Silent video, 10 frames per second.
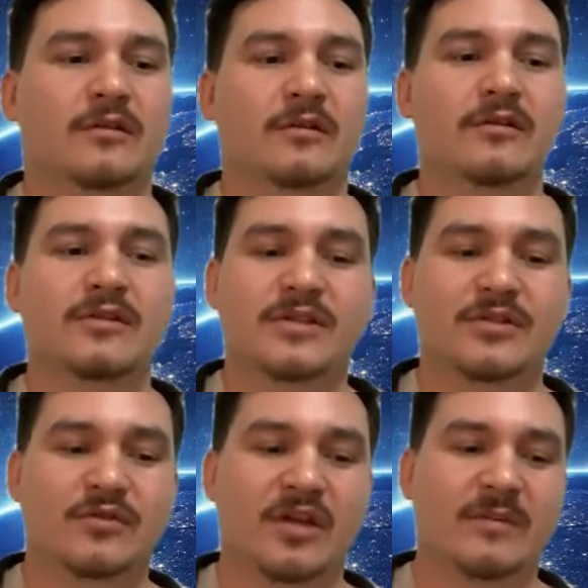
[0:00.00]

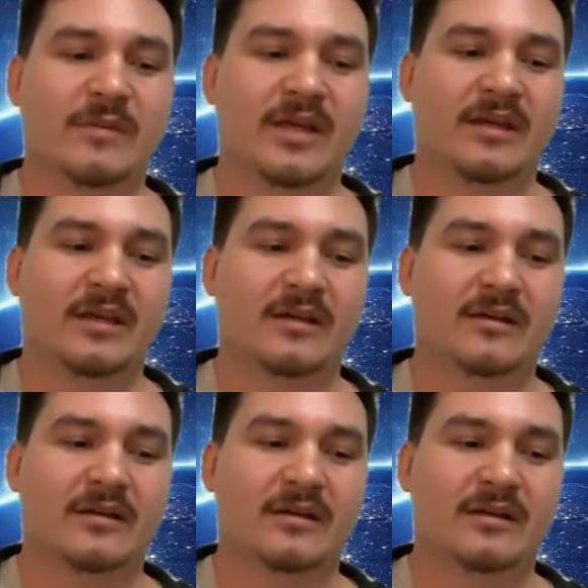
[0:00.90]
lucid dreaming
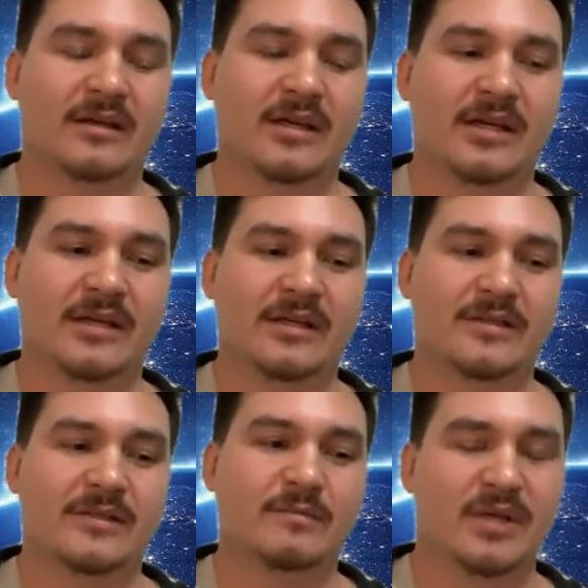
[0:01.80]

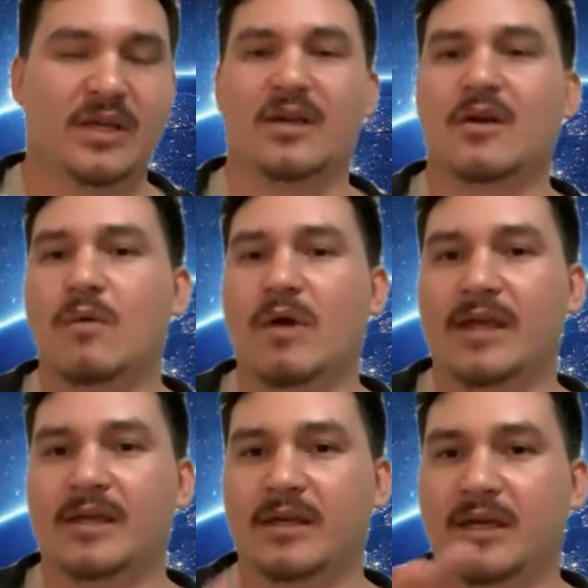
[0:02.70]
is being
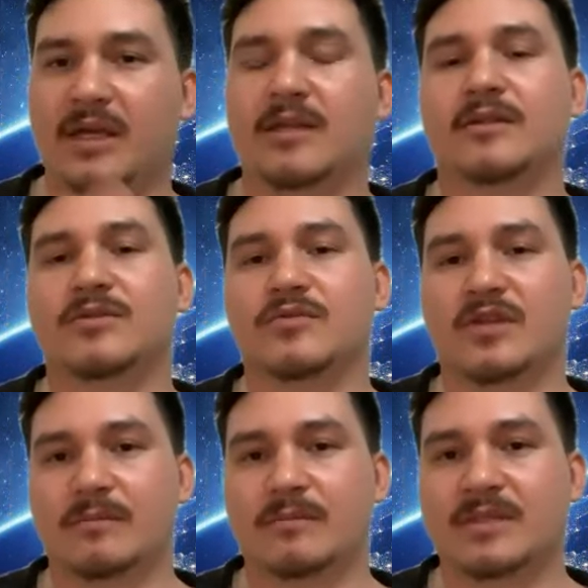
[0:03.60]
awake in the
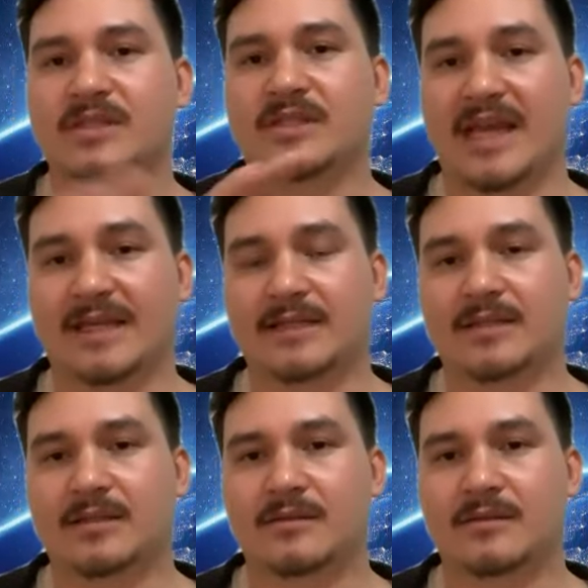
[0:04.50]
dream state.